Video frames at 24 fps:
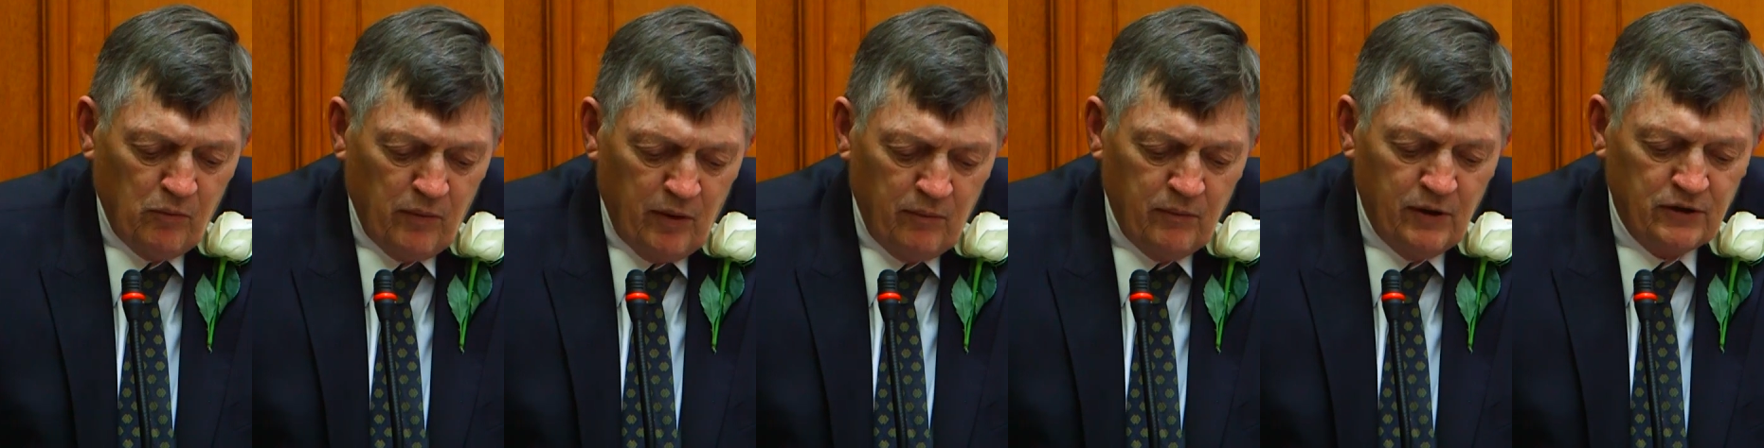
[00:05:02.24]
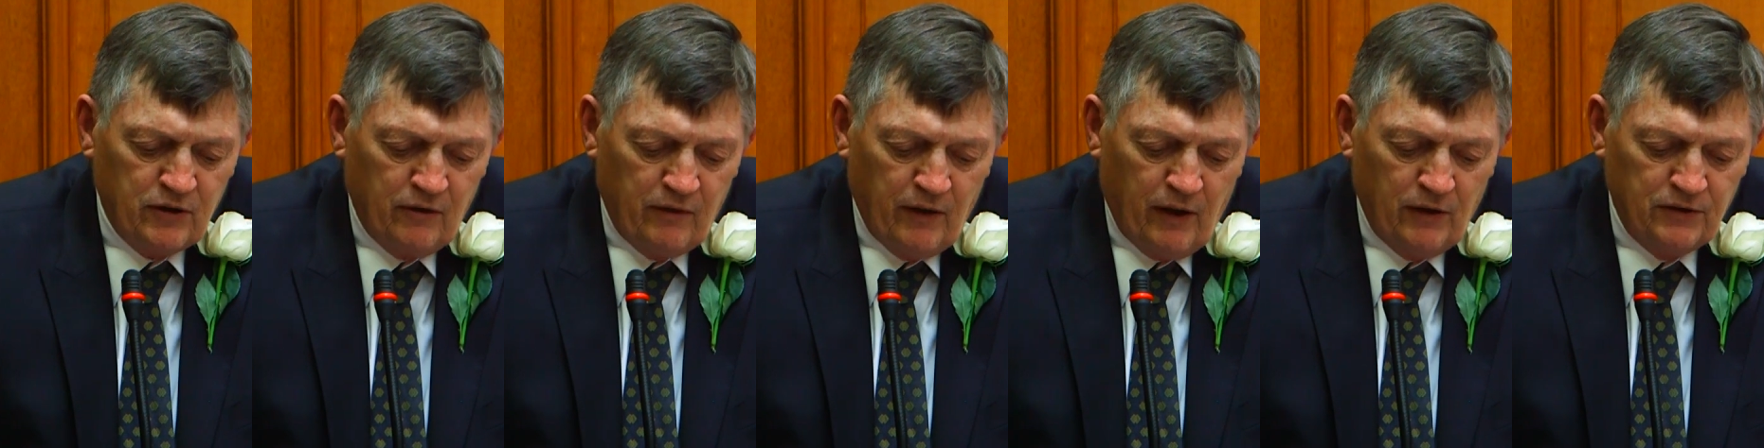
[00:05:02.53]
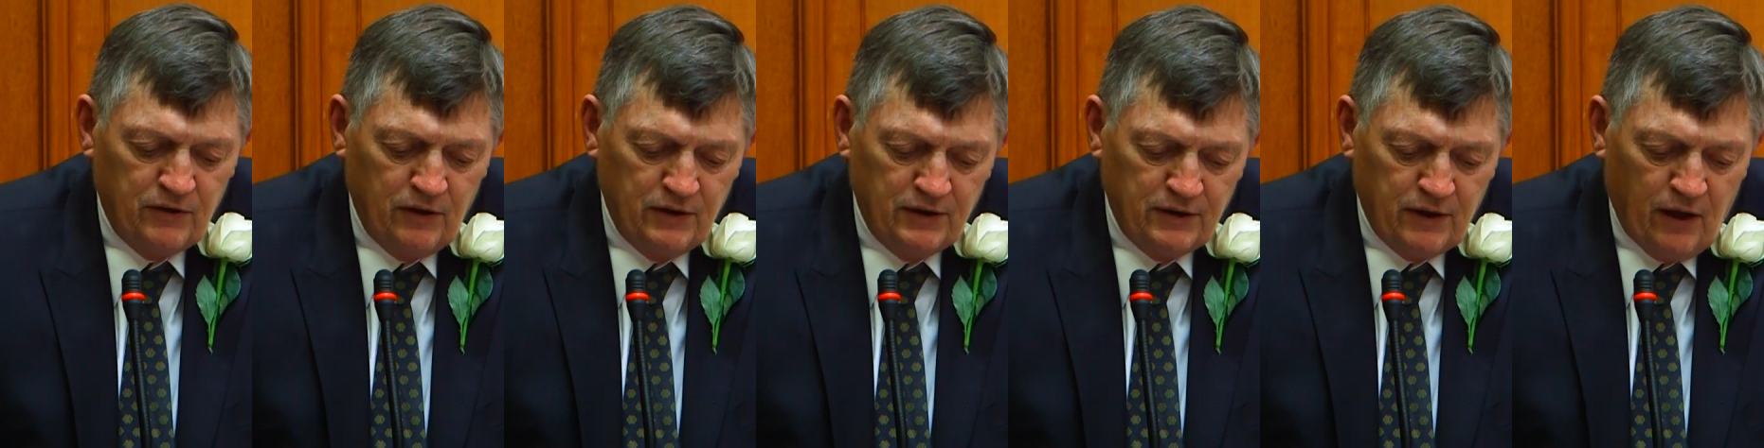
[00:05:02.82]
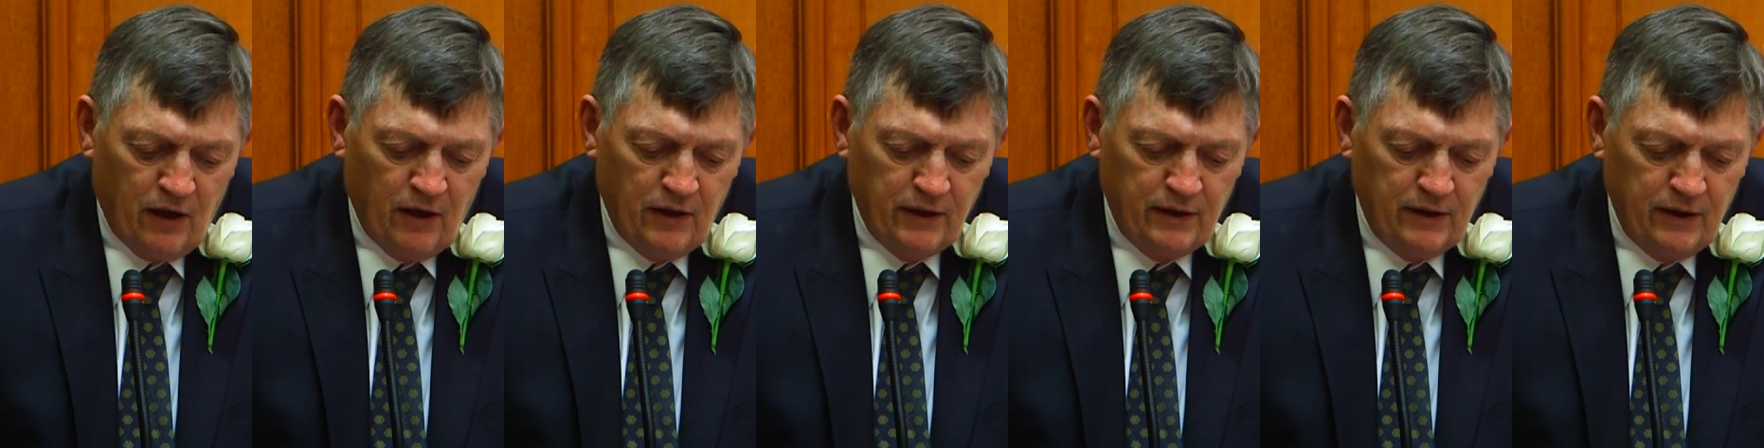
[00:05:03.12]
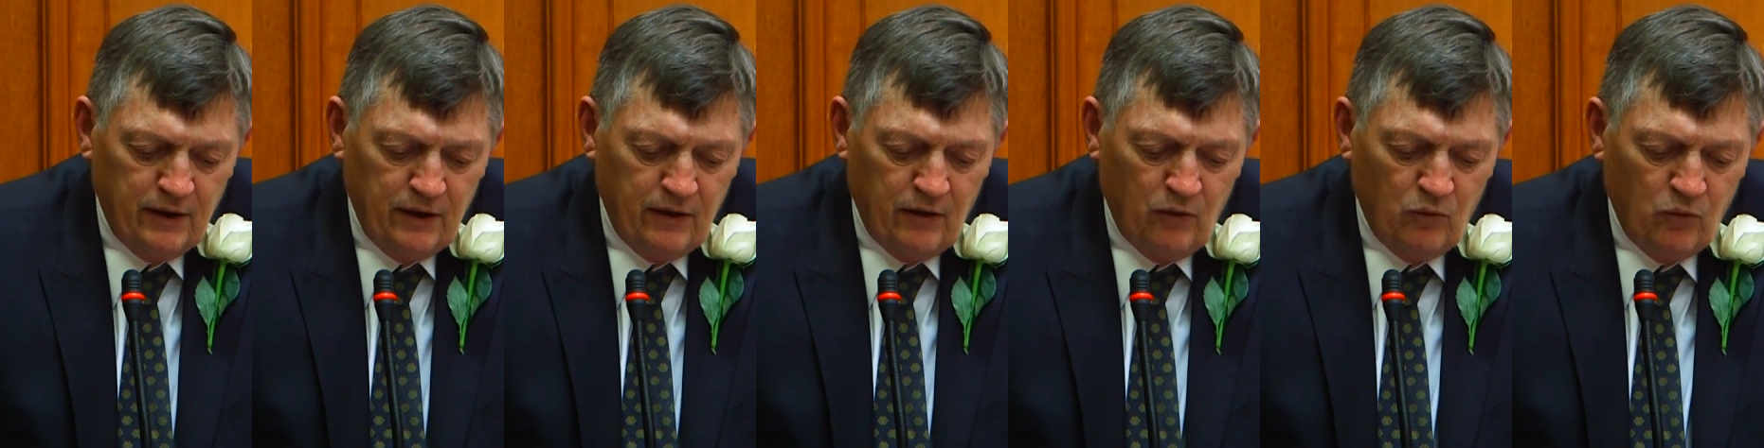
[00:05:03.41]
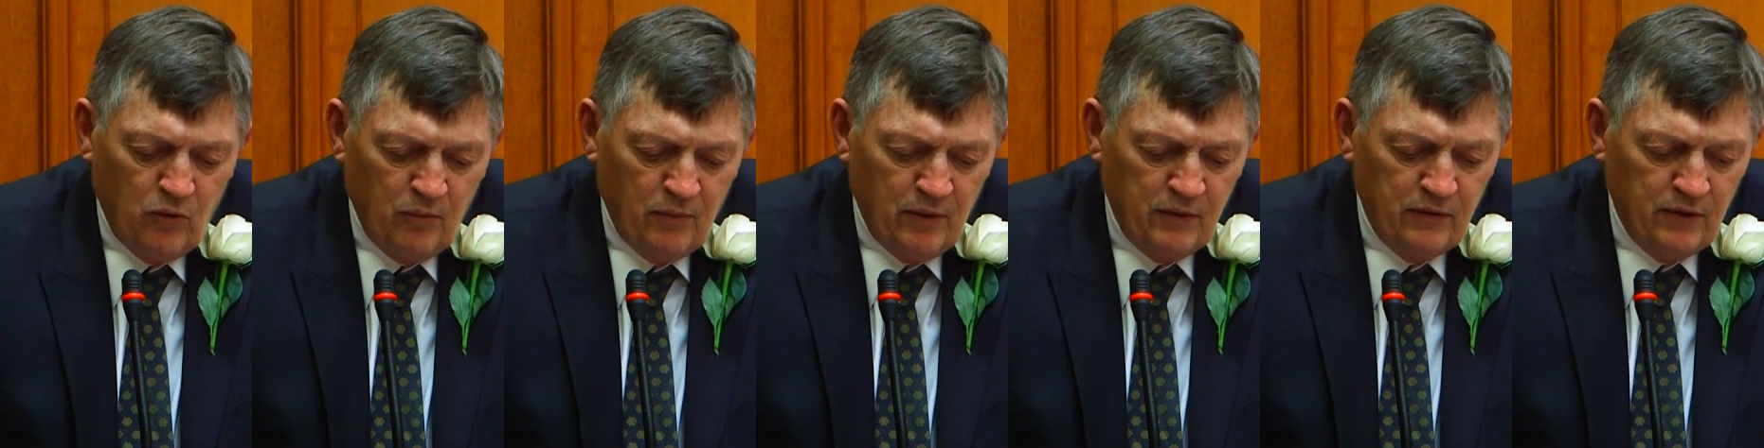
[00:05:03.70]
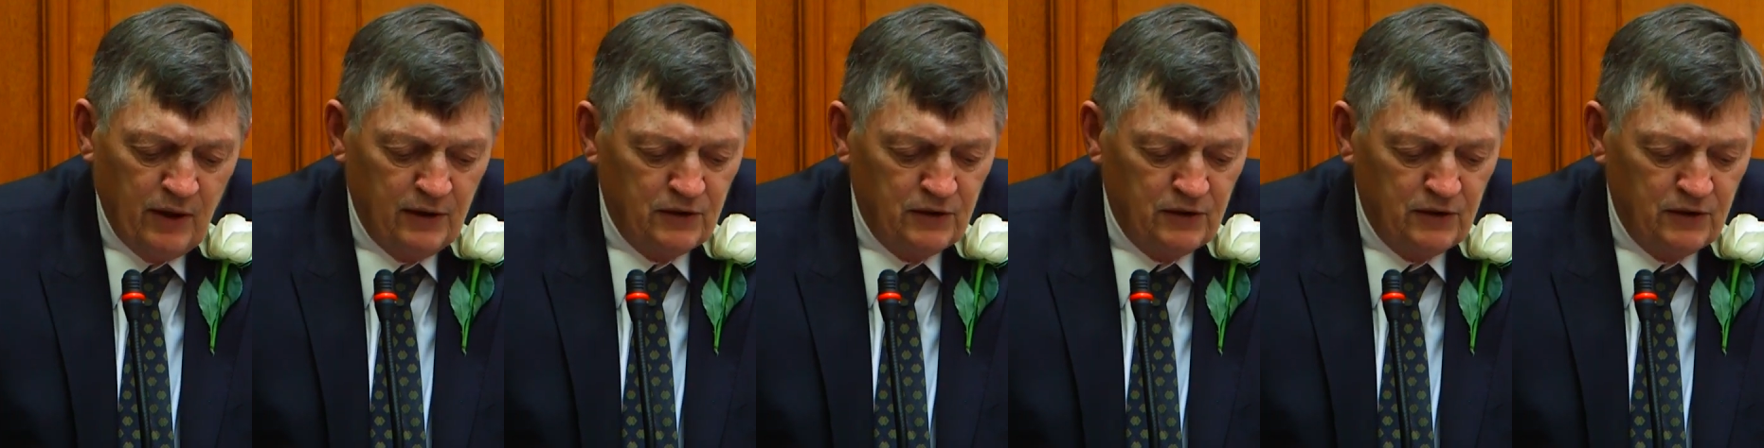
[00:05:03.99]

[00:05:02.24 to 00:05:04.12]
members of our society, the women,